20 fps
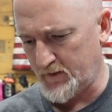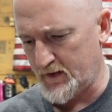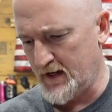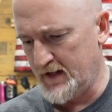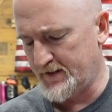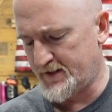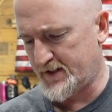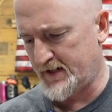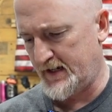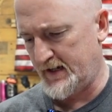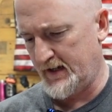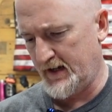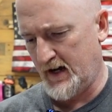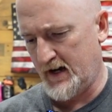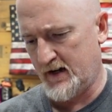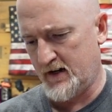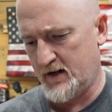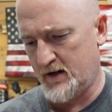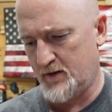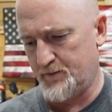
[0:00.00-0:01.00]
Let's see,
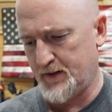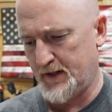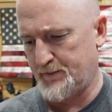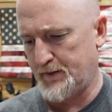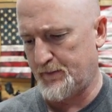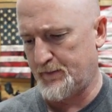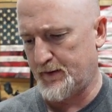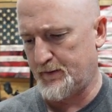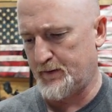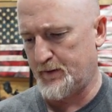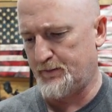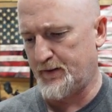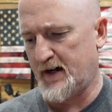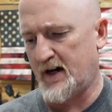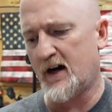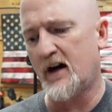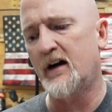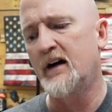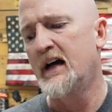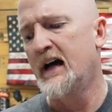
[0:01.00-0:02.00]
um,
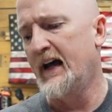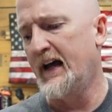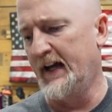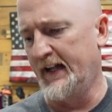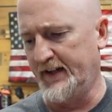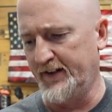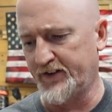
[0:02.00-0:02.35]
it